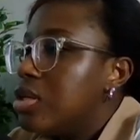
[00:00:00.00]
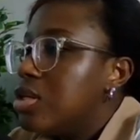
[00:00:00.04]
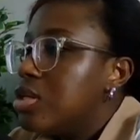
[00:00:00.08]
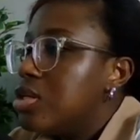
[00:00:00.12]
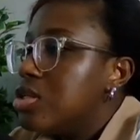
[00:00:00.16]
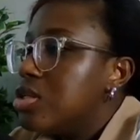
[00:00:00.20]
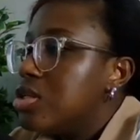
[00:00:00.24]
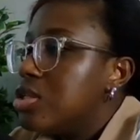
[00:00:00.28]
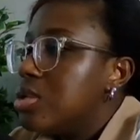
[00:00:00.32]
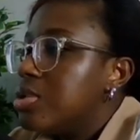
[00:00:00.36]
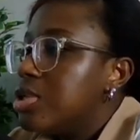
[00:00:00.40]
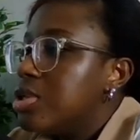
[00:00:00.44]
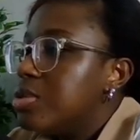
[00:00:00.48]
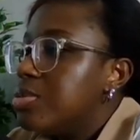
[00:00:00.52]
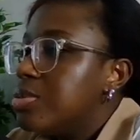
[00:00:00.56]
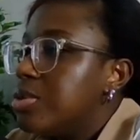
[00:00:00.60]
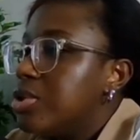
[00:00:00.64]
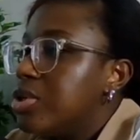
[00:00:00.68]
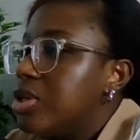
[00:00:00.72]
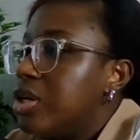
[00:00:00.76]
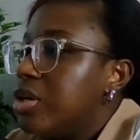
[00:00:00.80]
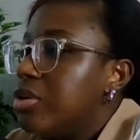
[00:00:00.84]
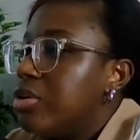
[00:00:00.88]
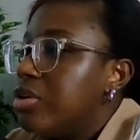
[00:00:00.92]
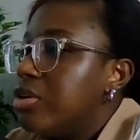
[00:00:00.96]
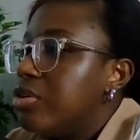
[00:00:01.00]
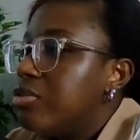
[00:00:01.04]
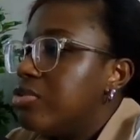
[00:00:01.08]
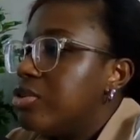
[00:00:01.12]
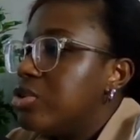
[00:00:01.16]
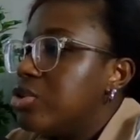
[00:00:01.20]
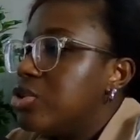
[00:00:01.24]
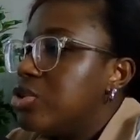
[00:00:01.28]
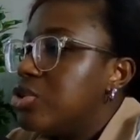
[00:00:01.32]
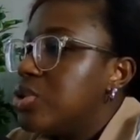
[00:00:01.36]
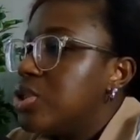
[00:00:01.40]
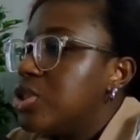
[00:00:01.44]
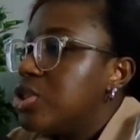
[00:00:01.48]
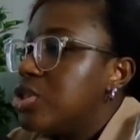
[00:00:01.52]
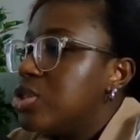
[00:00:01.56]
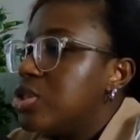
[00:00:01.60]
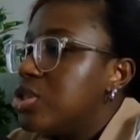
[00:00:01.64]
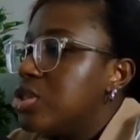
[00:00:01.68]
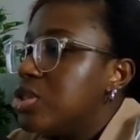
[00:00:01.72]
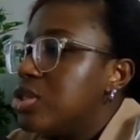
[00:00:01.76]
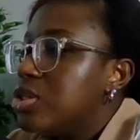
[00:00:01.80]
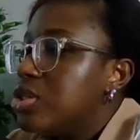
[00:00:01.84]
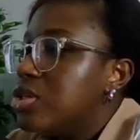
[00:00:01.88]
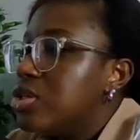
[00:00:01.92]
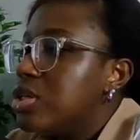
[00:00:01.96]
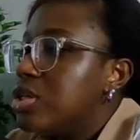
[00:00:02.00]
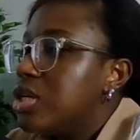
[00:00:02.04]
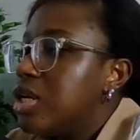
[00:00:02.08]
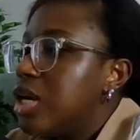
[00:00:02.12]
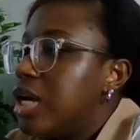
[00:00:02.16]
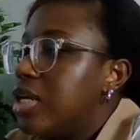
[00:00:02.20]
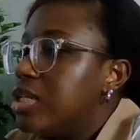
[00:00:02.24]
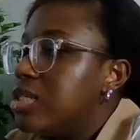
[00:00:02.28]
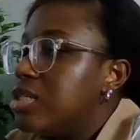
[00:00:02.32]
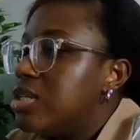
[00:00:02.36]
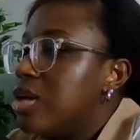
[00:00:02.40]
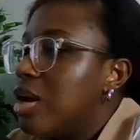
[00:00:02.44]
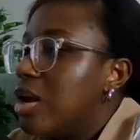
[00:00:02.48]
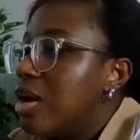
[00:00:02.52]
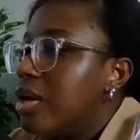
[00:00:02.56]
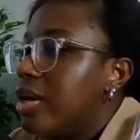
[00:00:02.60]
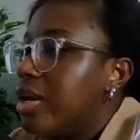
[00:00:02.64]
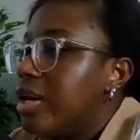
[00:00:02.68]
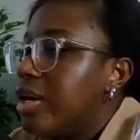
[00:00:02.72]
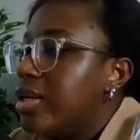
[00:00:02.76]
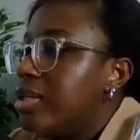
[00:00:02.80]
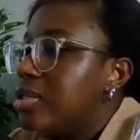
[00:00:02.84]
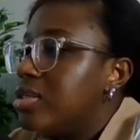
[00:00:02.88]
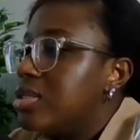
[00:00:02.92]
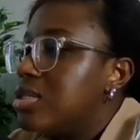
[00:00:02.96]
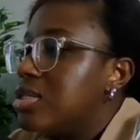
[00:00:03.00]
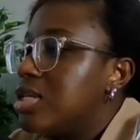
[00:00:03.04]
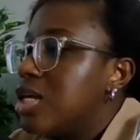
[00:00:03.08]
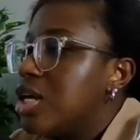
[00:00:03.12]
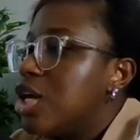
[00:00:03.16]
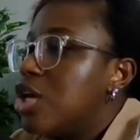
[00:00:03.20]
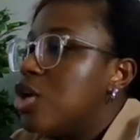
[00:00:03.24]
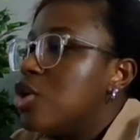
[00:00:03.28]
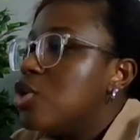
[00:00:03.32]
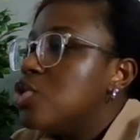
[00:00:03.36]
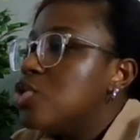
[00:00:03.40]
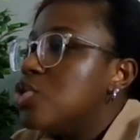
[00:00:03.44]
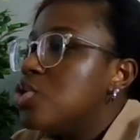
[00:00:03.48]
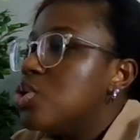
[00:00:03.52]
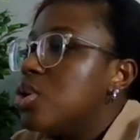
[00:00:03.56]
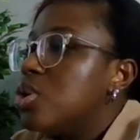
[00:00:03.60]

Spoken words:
stop loss beyond the area of fluctuation and target. So